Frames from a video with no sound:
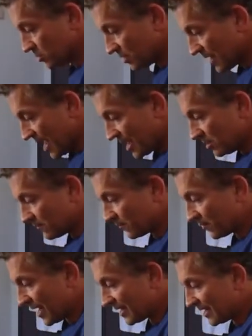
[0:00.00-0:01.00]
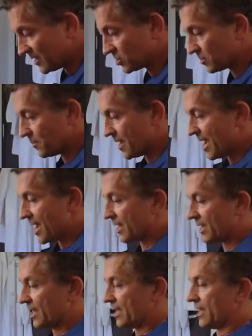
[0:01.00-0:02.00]
do that and you flatten out your
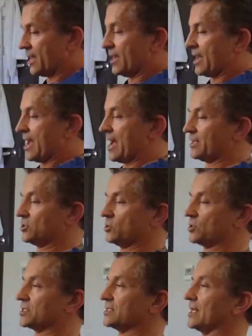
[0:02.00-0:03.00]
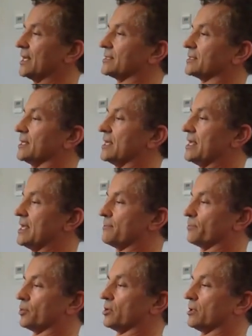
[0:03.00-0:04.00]
back, as you sit, it
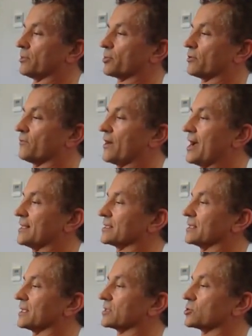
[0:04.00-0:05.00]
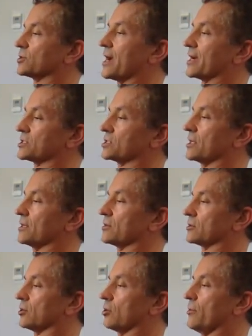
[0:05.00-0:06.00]
provides a little traction on
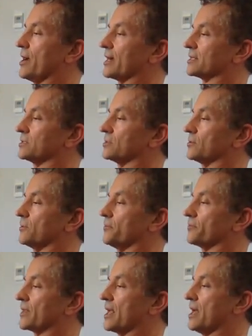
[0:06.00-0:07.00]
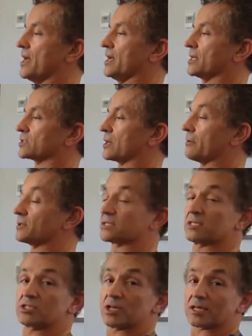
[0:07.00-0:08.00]
your low back too. So I would
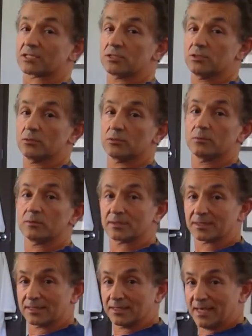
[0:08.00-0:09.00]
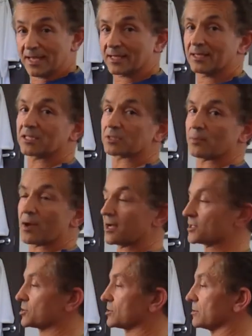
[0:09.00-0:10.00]
suggest you get in this
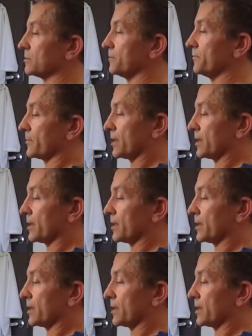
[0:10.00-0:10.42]
posture,